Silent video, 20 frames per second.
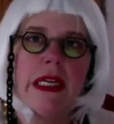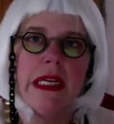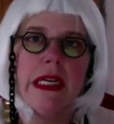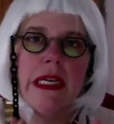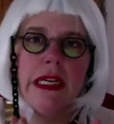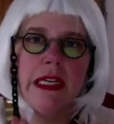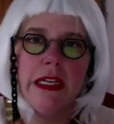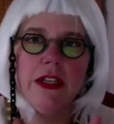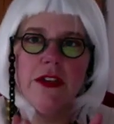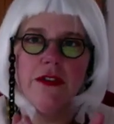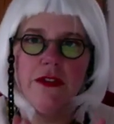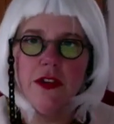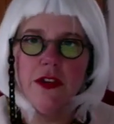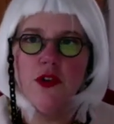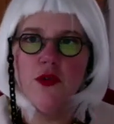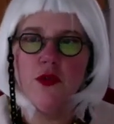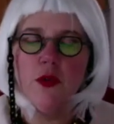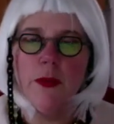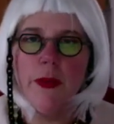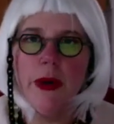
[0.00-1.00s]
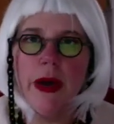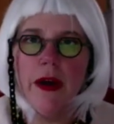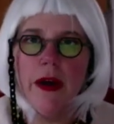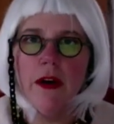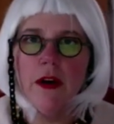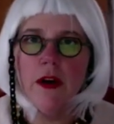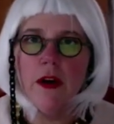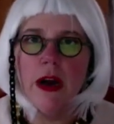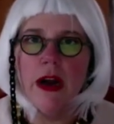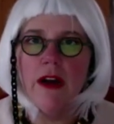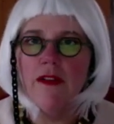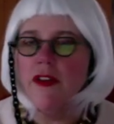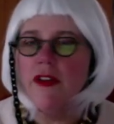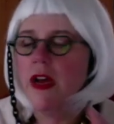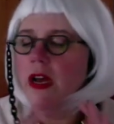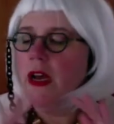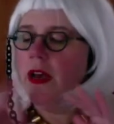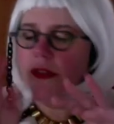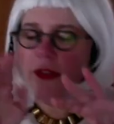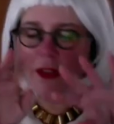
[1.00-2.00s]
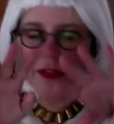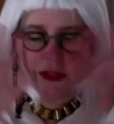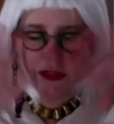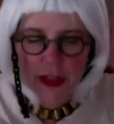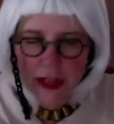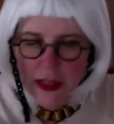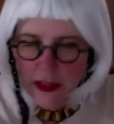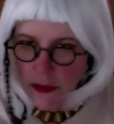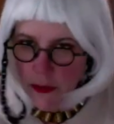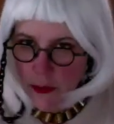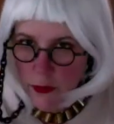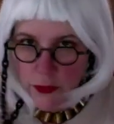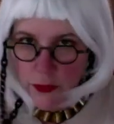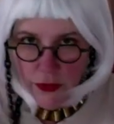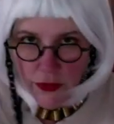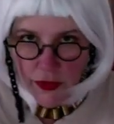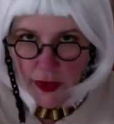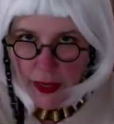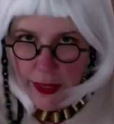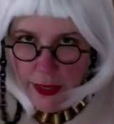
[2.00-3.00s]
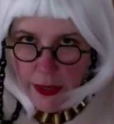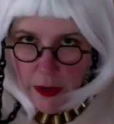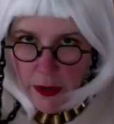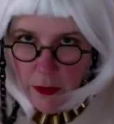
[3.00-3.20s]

in an individual paragraph that they lose sight